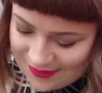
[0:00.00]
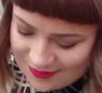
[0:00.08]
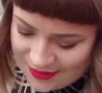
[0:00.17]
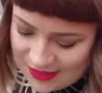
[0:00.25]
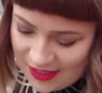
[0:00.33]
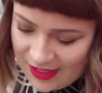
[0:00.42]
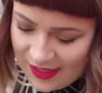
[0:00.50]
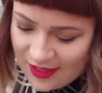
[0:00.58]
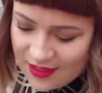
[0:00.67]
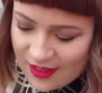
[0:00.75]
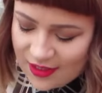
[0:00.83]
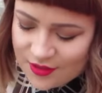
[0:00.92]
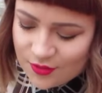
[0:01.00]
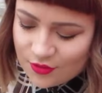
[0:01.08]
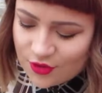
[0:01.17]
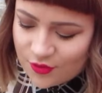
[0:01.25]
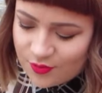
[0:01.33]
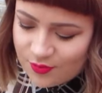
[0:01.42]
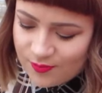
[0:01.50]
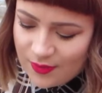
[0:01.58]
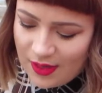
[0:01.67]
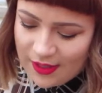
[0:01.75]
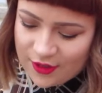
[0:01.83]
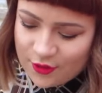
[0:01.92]
Oh, see, you get some good
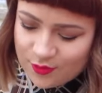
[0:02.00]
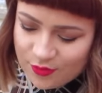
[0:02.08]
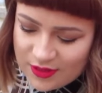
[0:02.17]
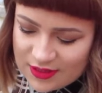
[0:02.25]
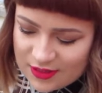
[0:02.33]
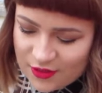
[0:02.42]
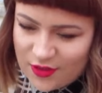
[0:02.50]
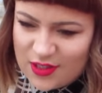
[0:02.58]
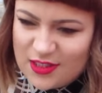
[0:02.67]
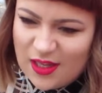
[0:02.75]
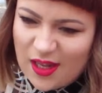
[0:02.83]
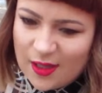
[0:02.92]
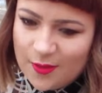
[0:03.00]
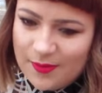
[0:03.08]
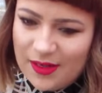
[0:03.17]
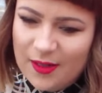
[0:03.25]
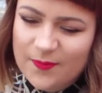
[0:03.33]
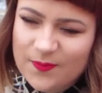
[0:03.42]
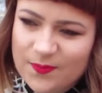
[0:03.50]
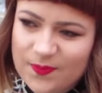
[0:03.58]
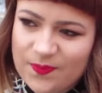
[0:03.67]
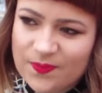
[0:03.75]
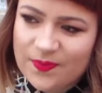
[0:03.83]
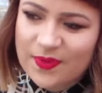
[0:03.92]
prints and others, you're like a bit like,
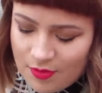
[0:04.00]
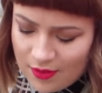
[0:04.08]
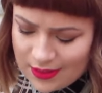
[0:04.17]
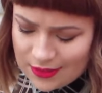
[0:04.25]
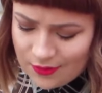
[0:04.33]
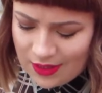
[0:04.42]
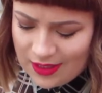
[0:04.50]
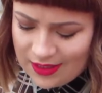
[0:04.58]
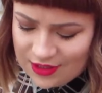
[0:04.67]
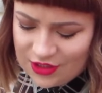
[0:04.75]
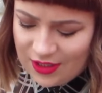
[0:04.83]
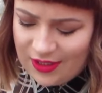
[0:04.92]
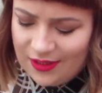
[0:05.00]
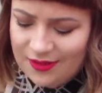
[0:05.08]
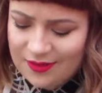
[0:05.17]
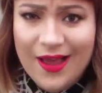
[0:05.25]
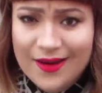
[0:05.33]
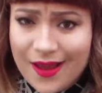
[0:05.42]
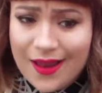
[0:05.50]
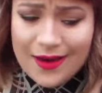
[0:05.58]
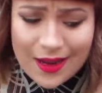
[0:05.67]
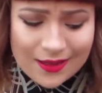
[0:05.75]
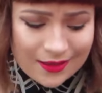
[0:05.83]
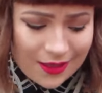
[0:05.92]
But this one, I'd
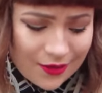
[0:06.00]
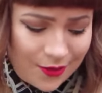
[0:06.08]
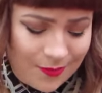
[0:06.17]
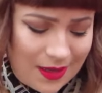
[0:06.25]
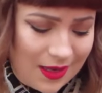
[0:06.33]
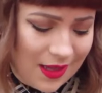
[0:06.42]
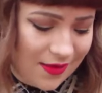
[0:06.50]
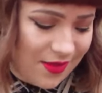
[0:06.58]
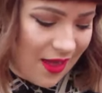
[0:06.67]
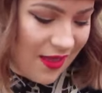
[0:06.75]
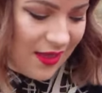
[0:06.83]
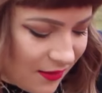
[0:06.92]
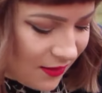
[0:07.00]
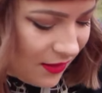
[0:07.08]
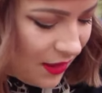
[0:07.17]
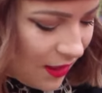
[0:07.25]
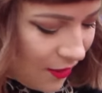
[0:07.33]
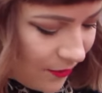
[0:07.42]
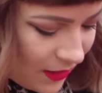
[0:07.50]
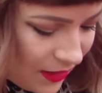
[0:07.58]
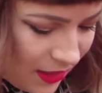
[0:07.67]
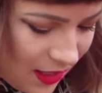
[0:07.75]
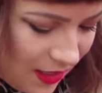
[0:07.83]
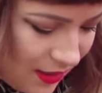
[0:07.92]
hang that up, I like that. Now we
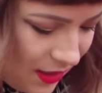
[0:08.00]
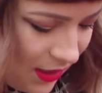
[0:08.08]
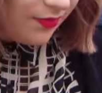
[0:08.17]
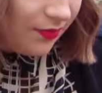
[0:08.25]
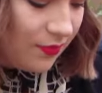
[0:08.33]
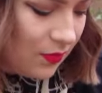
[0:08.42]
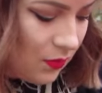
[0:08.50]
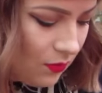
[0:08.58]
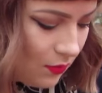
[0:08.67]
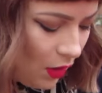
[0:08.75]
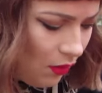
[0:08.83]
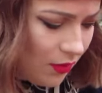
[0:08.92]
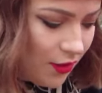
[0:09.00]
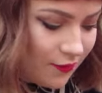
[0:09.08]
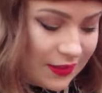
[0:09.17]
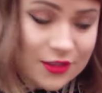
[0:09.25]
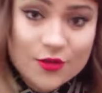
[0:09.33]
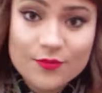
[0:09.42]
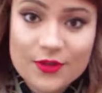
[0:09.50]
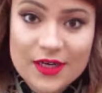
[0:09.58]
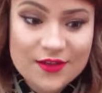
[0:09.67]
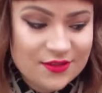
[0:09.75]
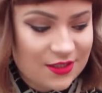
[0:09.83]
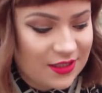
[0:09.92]
get, oh no, there is something
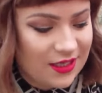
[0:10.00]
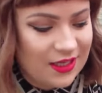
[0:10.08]
else in